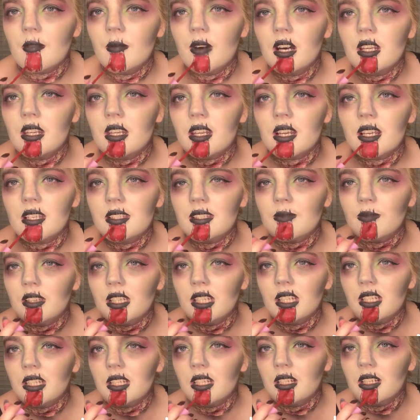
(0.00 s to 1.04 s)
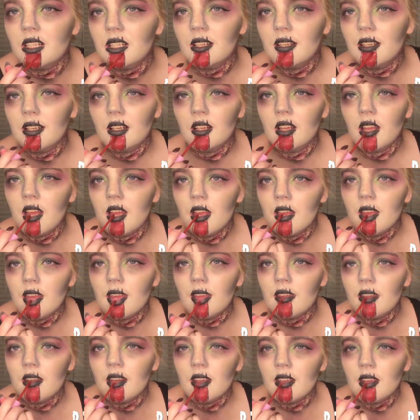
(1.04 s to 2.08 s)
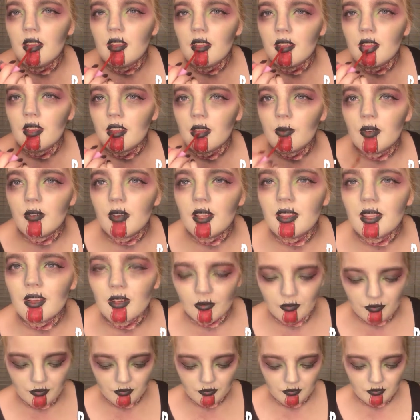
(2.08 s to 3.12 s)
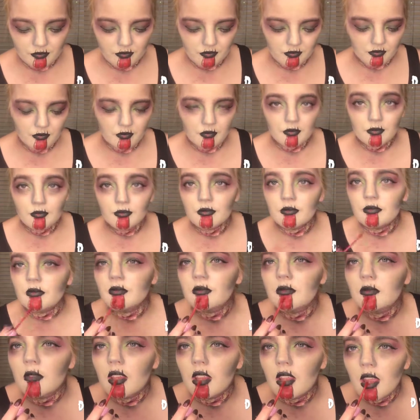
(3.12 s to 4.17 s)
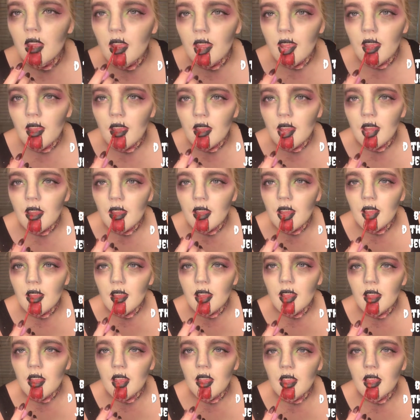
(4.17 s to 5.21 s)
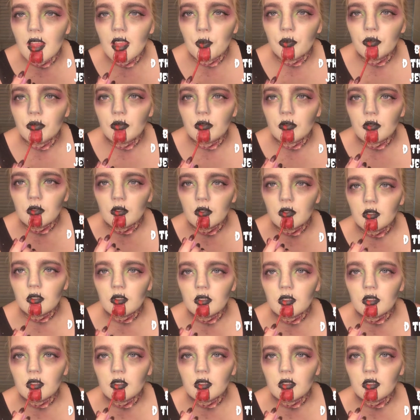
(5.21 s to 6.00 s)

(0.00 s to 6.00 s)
So this is a trigger warning. If you're afraid of blood, this is the last time you'll see me without full on blood everywhere on me.